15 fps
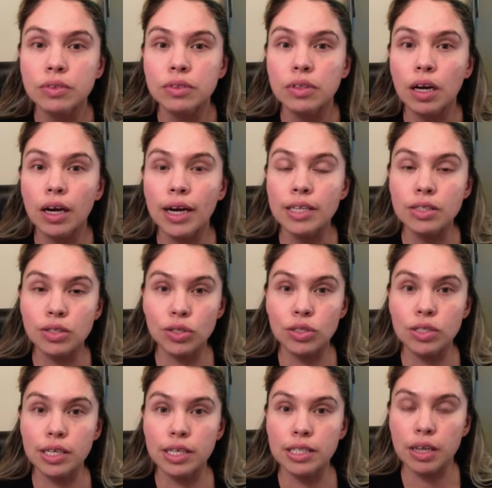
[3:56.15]
All right, so you
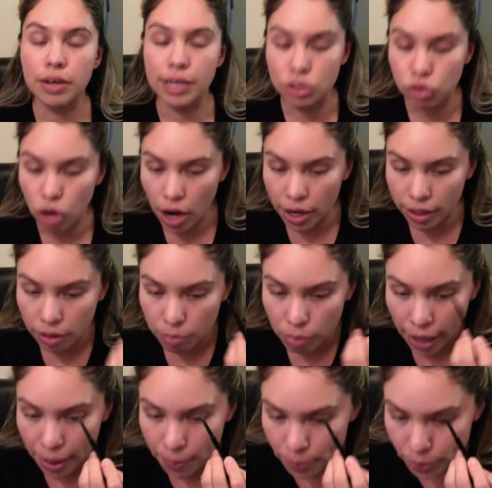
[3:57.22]
see it's already drawing the
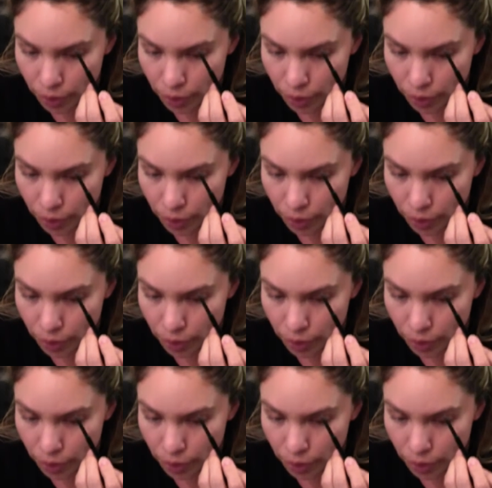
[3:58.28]
brow.